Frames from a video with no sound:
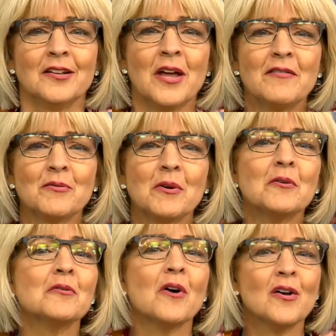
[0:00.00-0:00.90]
New Haven
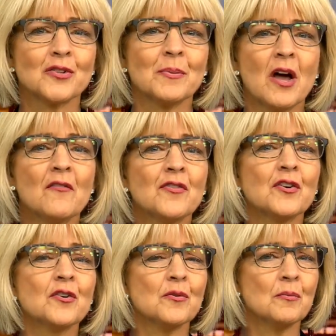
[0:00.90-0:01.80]
will also be
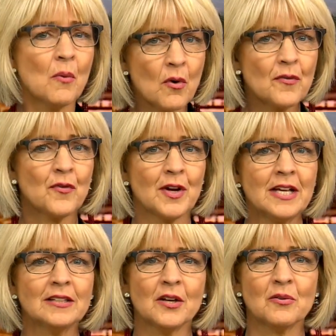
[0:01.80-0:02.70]
offered more
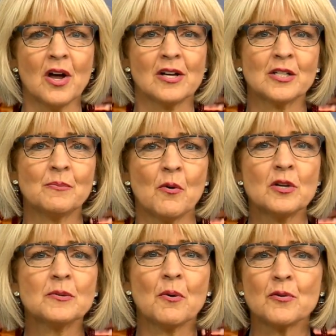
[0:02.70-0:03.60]
free and low-cost
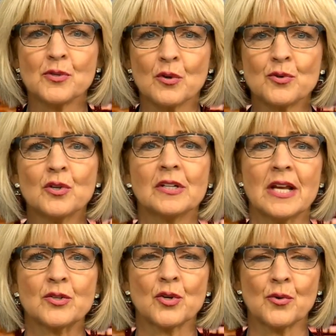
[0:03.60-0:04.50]
sports, pro-social,
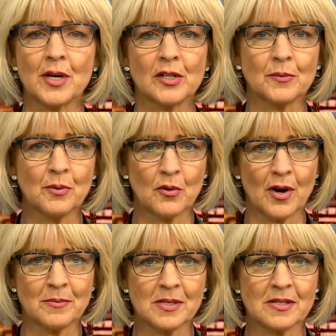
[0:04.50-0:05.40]
and extracurricular
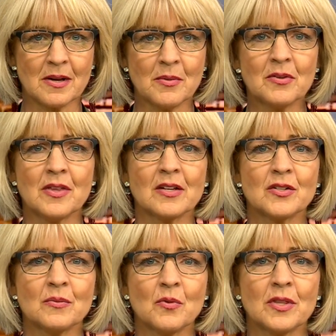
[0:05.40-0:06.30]
programs this summer,
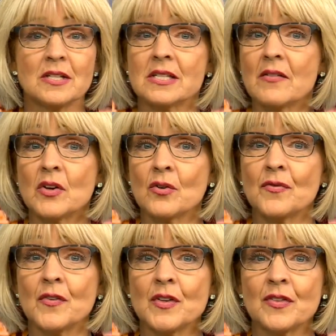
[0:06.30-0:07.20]
thanks to more than
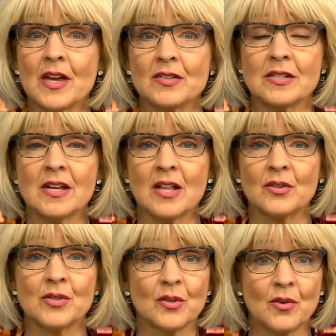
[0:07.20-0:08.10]

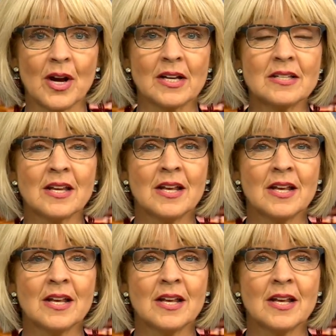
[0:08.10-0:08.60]
$750,000 in grants.